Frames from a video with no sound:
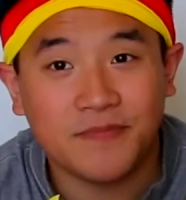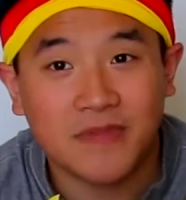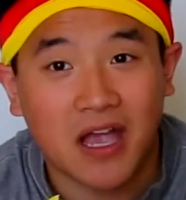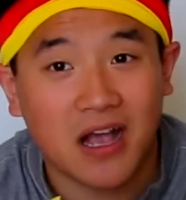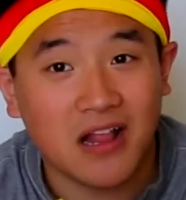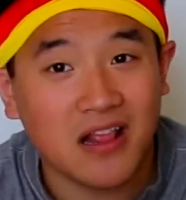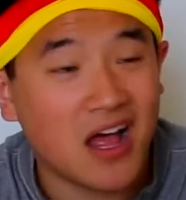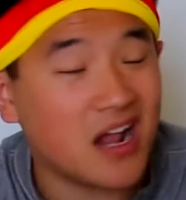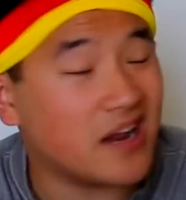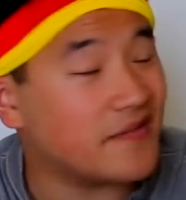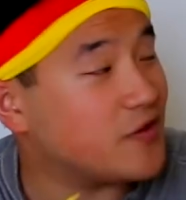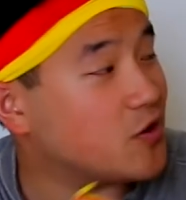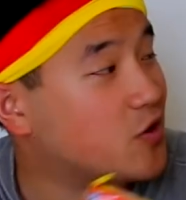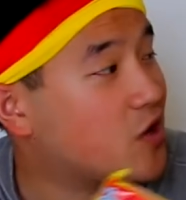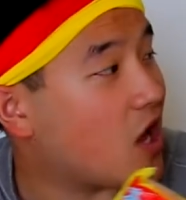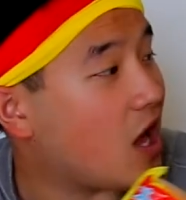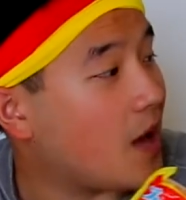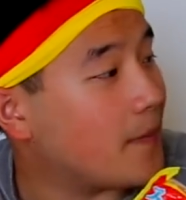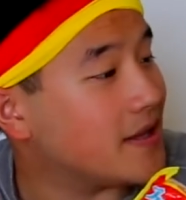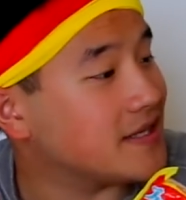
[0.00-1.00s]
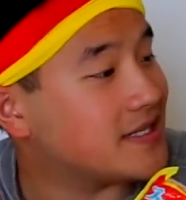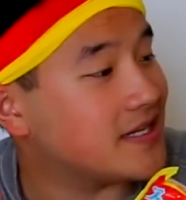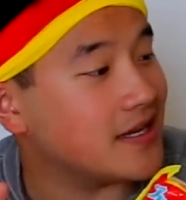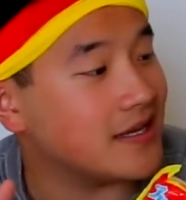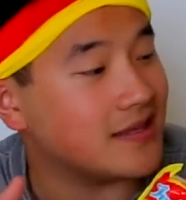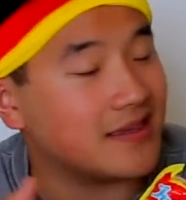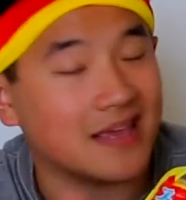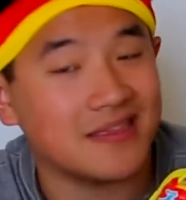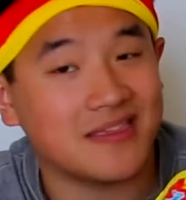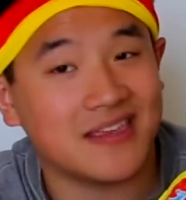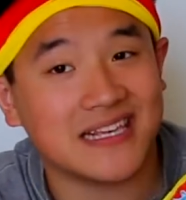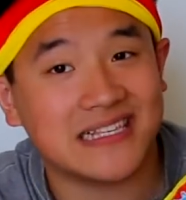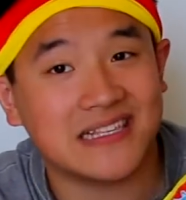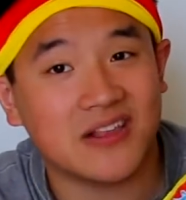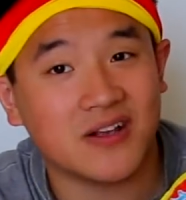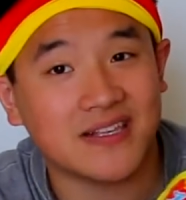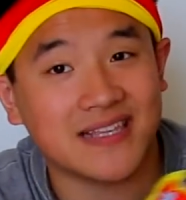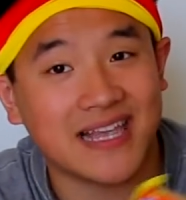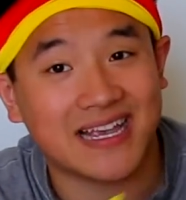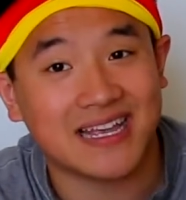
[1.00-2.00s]
A lot of you commented that this
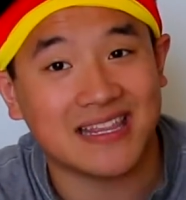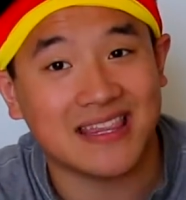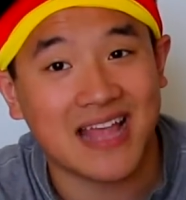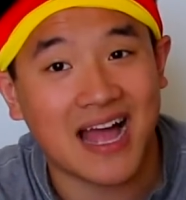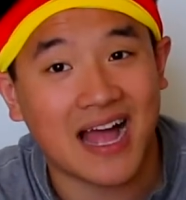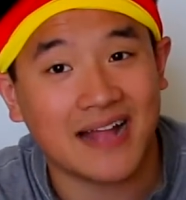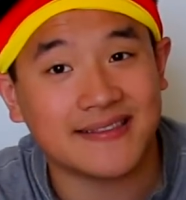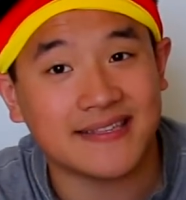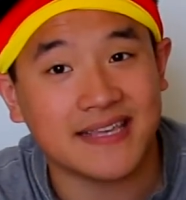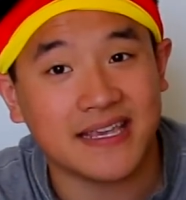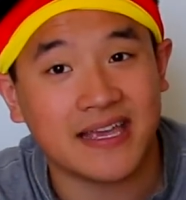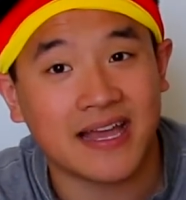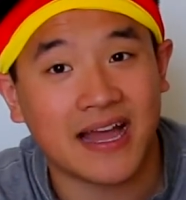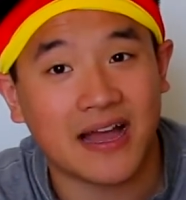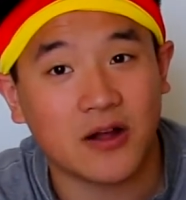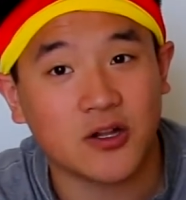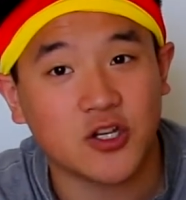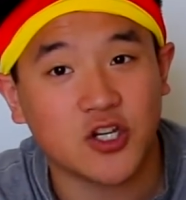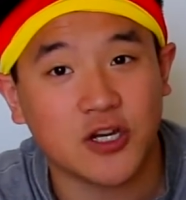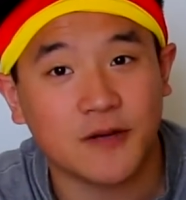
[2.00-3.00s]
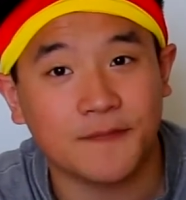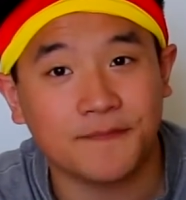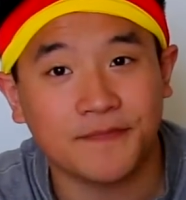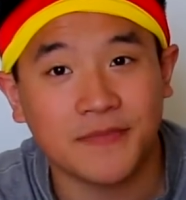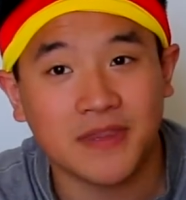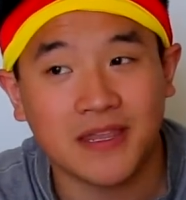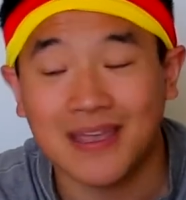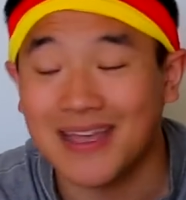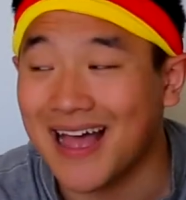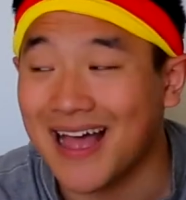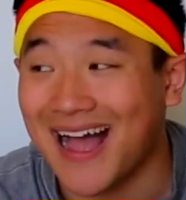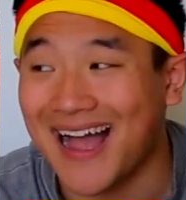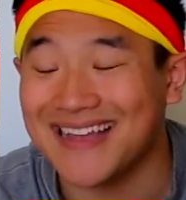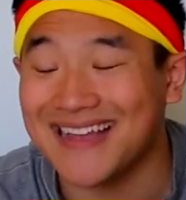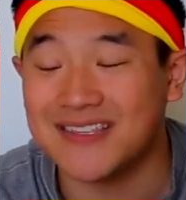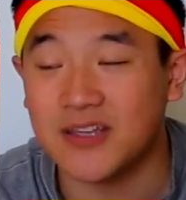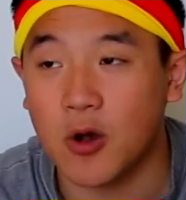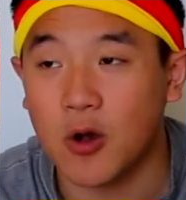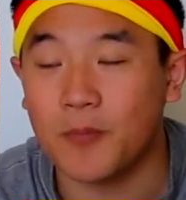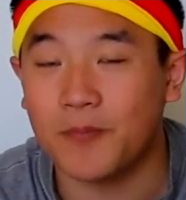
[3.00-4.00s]
looks like a Nazi couch. I
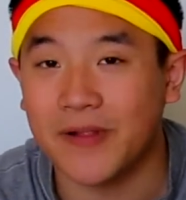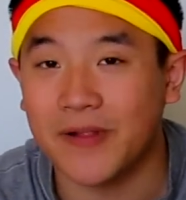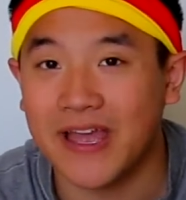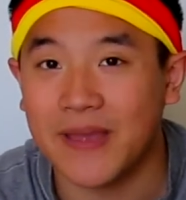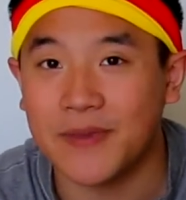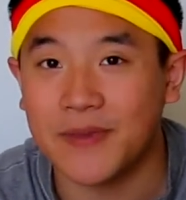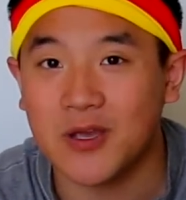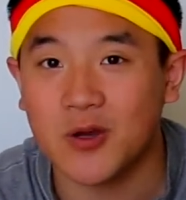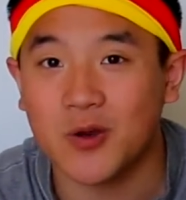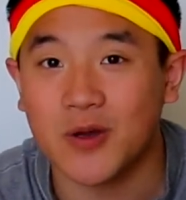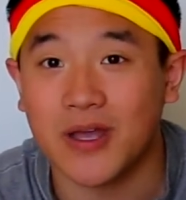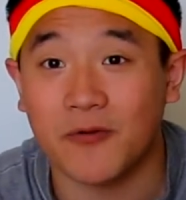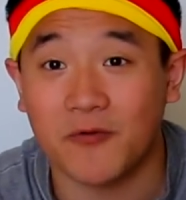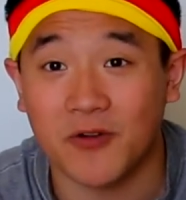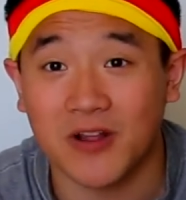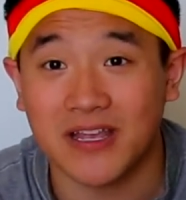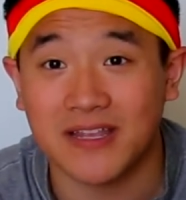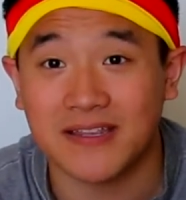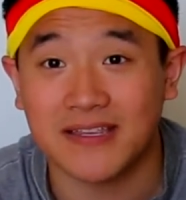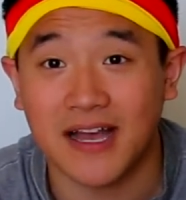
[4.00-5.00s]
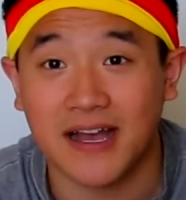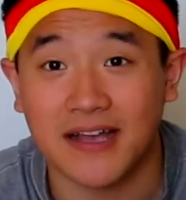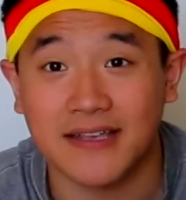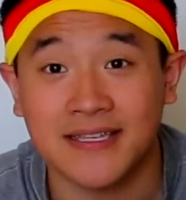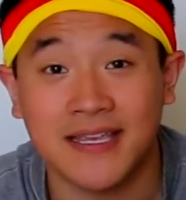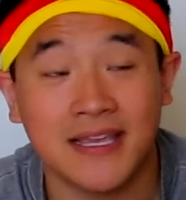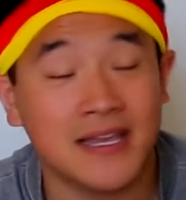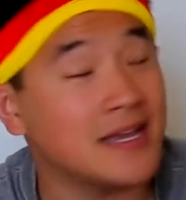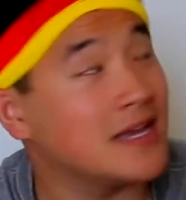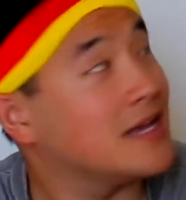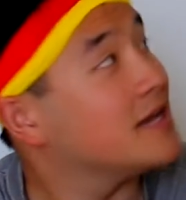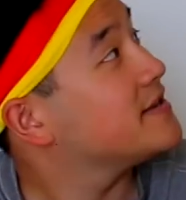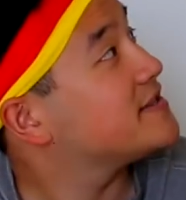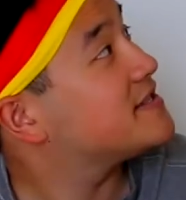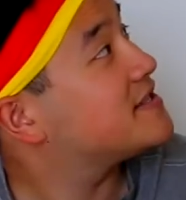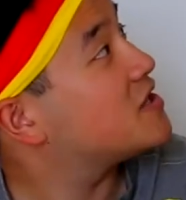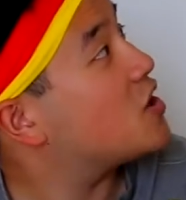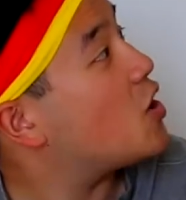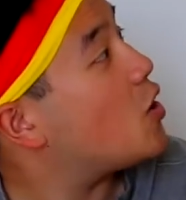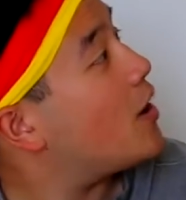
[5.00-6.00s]
don't blame you, it really does.
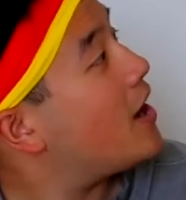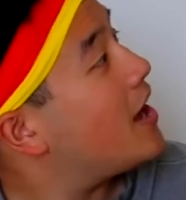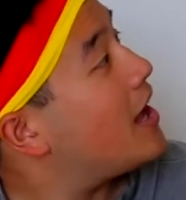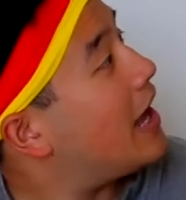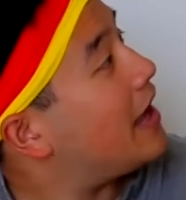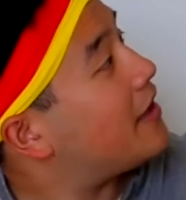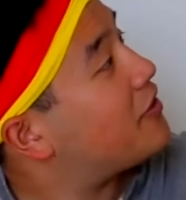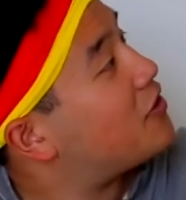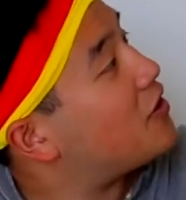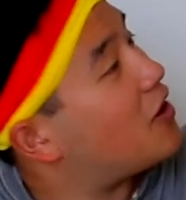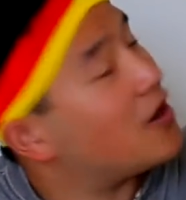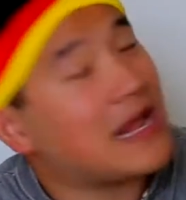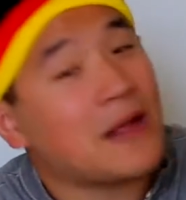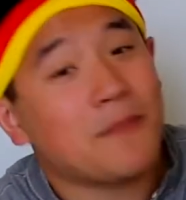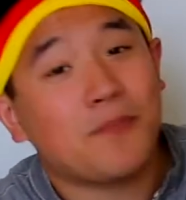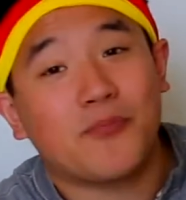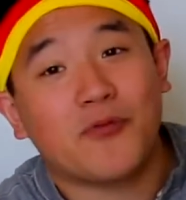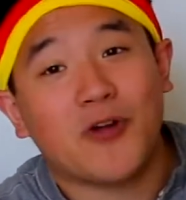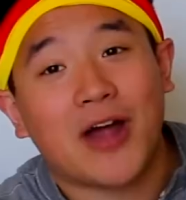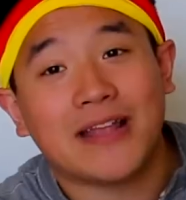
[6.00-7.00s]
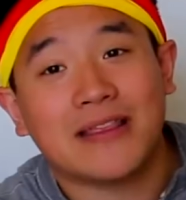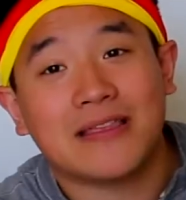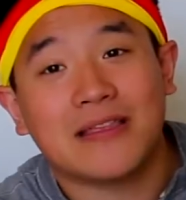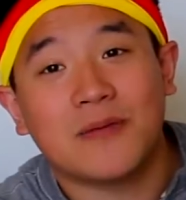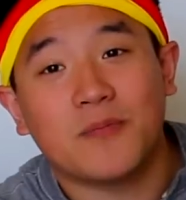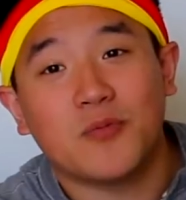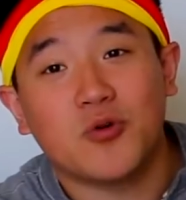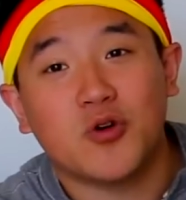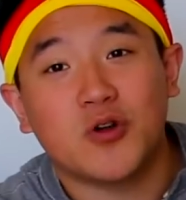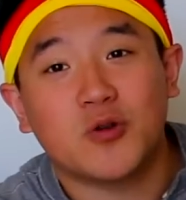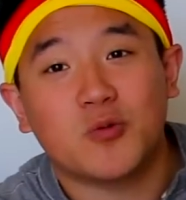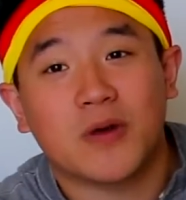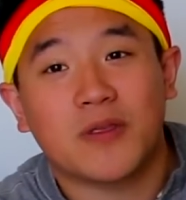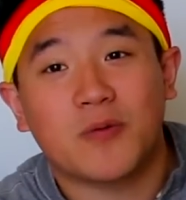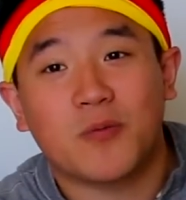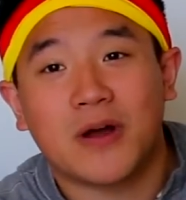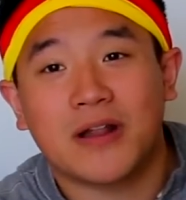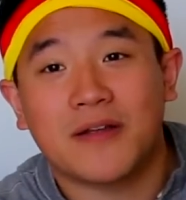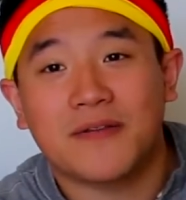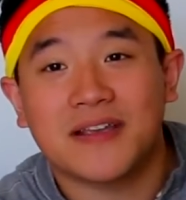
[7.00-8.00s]
So I thought I'd brighten the mood with
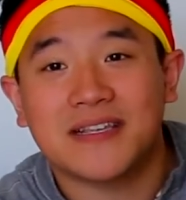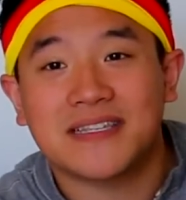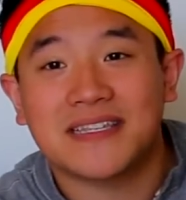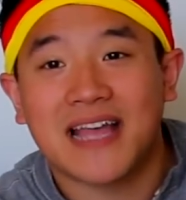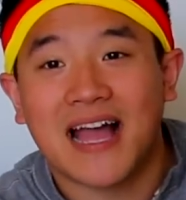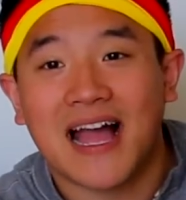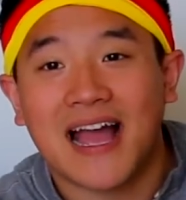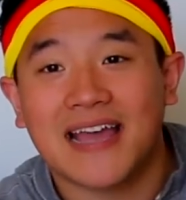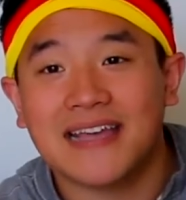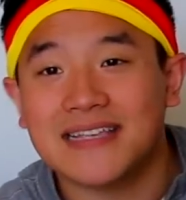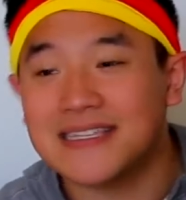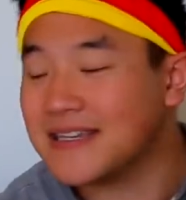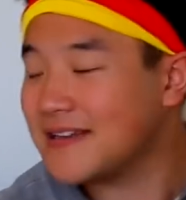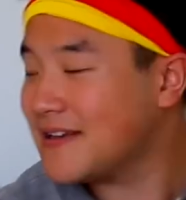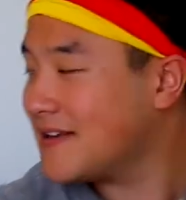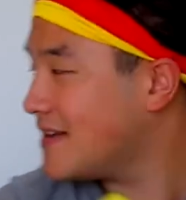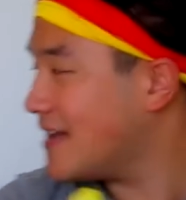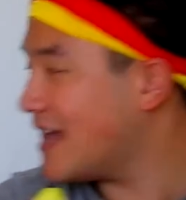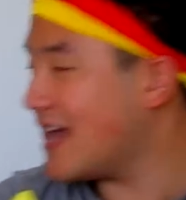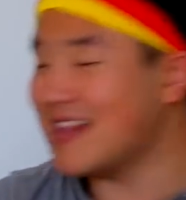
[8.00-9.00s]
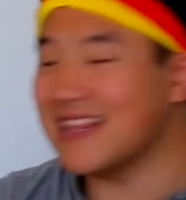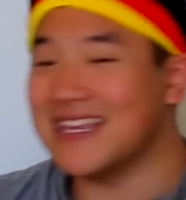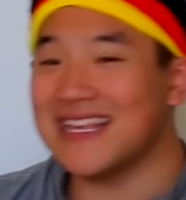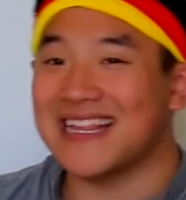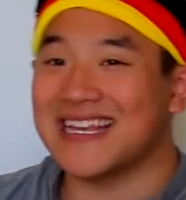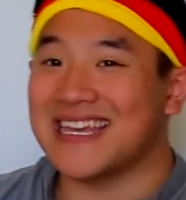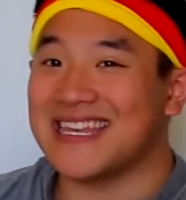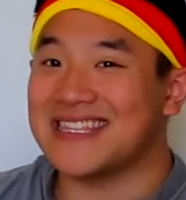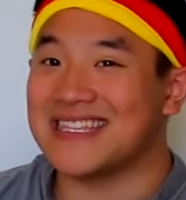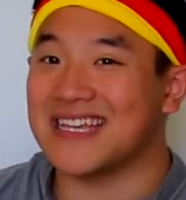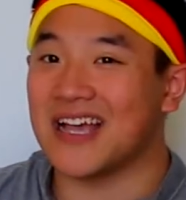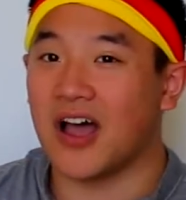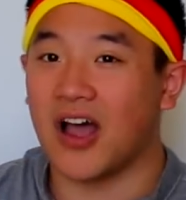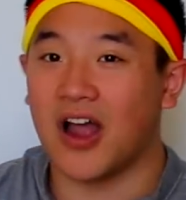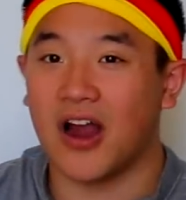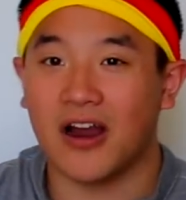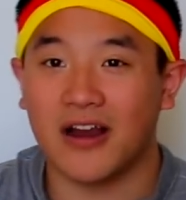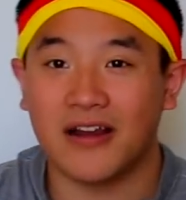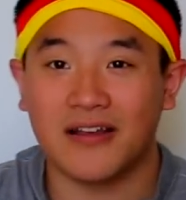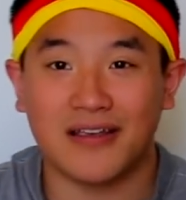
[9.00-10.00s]
one of this guy's, a little
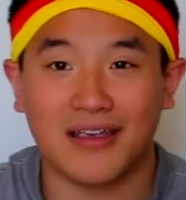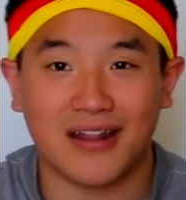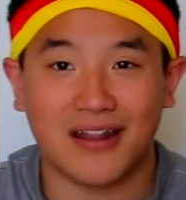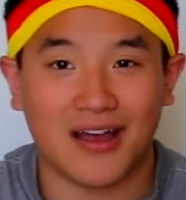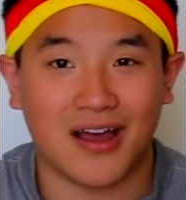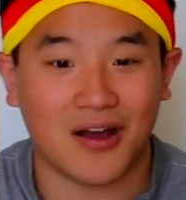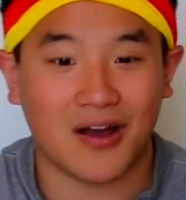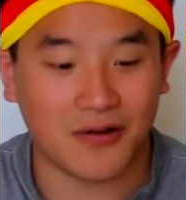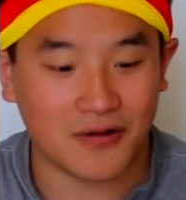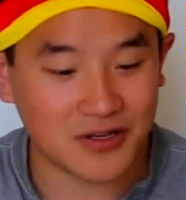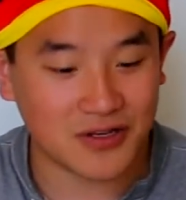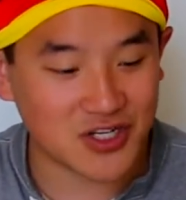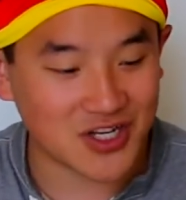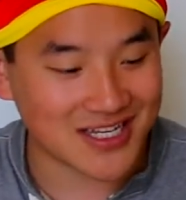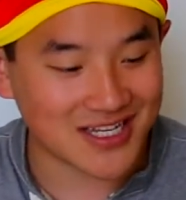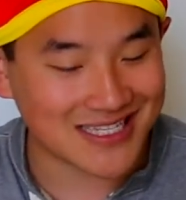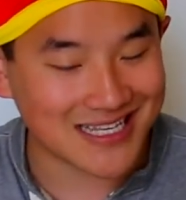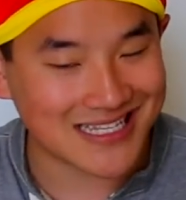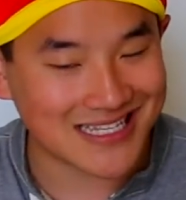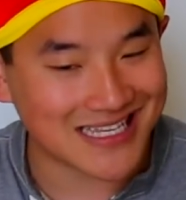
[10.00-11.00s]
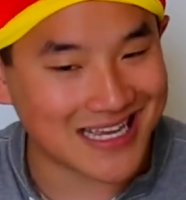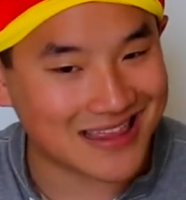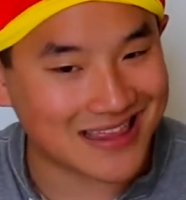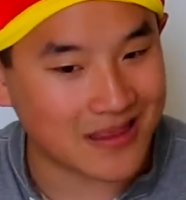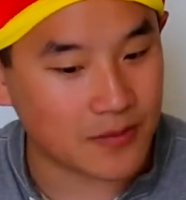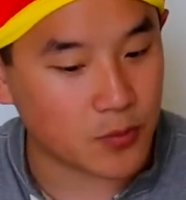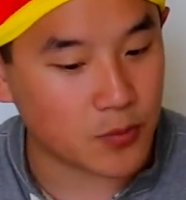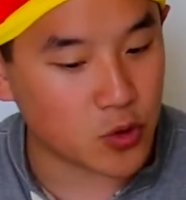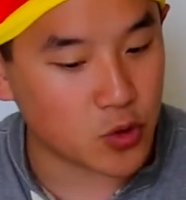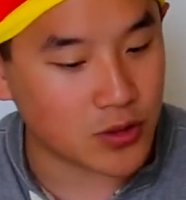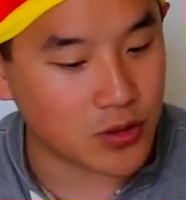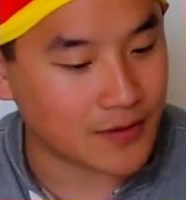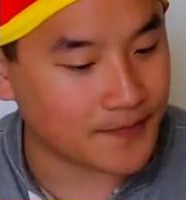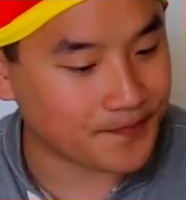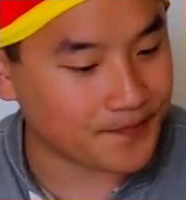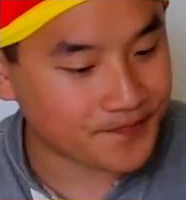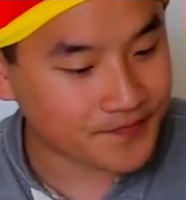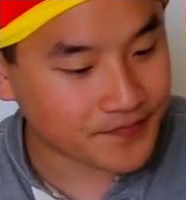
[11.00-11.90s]
guitar, you know, just to set the mood.